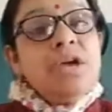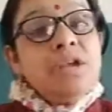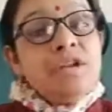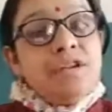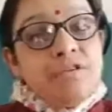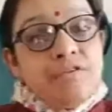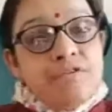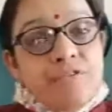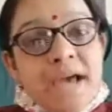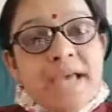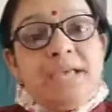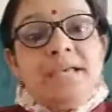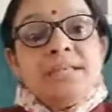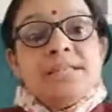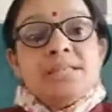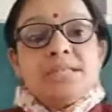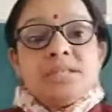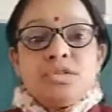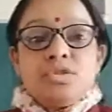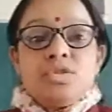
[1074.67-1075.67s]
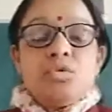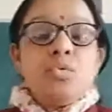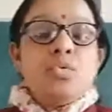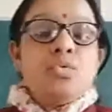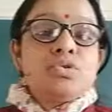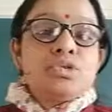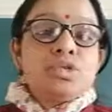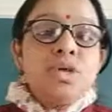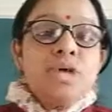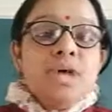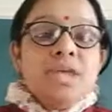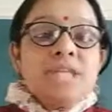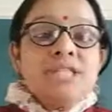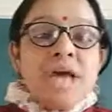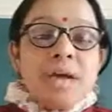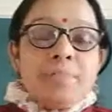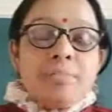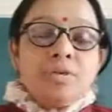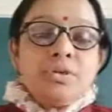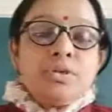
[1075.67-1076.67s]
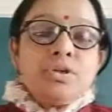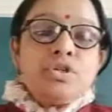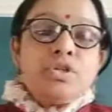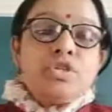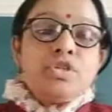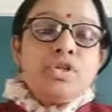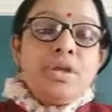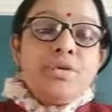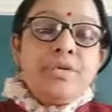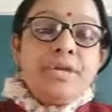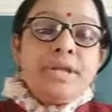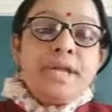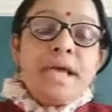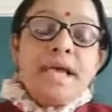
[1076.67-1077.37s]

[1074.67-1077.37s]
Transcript: revise those chapters children.